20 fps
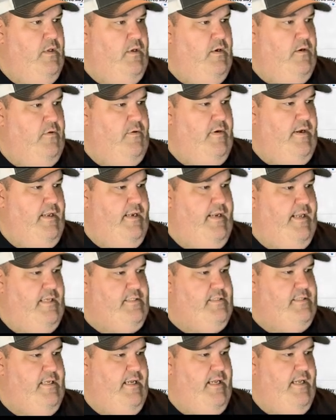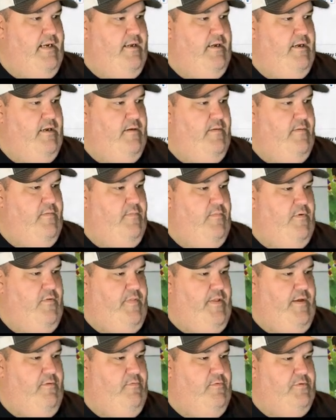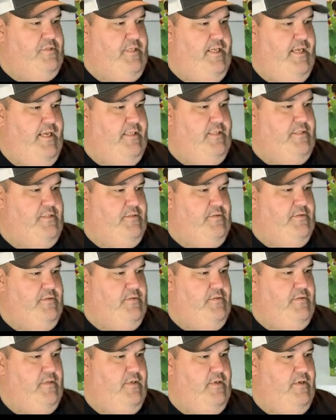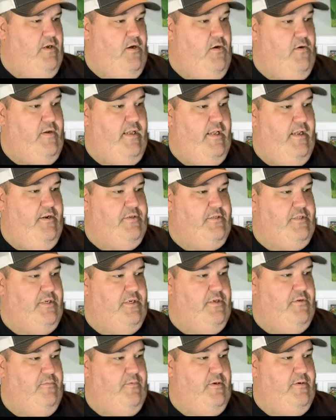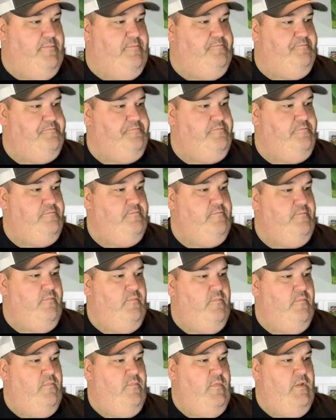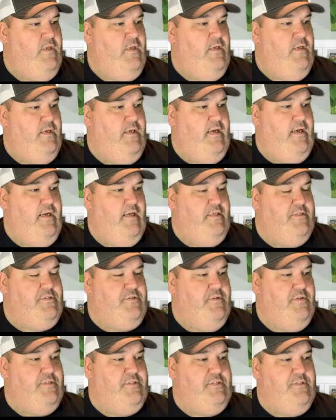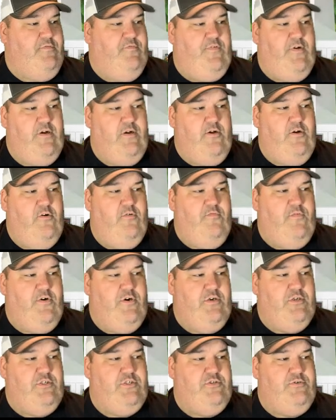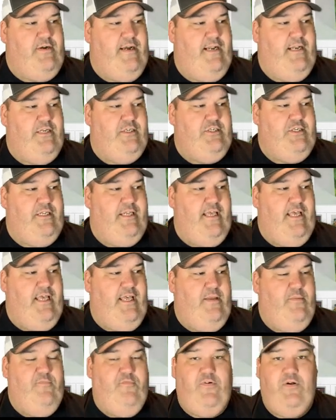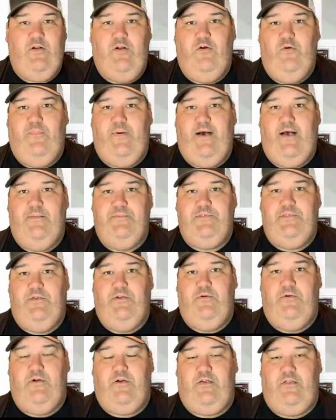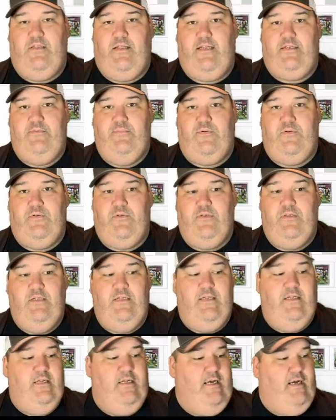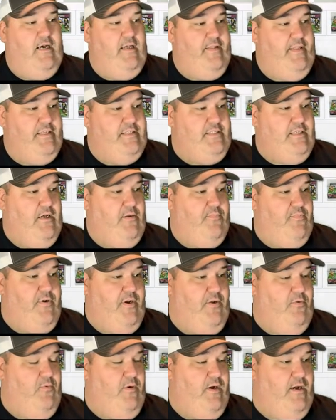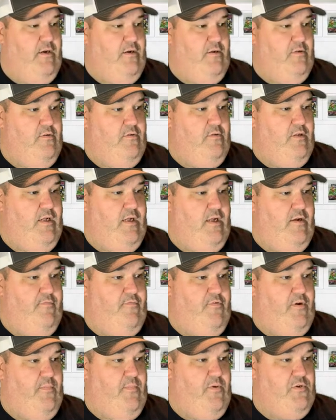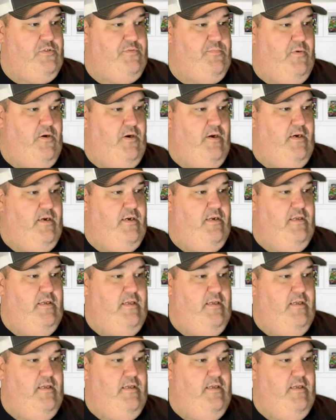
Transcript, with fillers: All right, next item. Oh, that one was canceled. Okay, here's a good one. Uh, so this is a Funkoverse strategy game. Funko Pops, you know, are collectible. Uh, they sell pretty well uh, for the most part.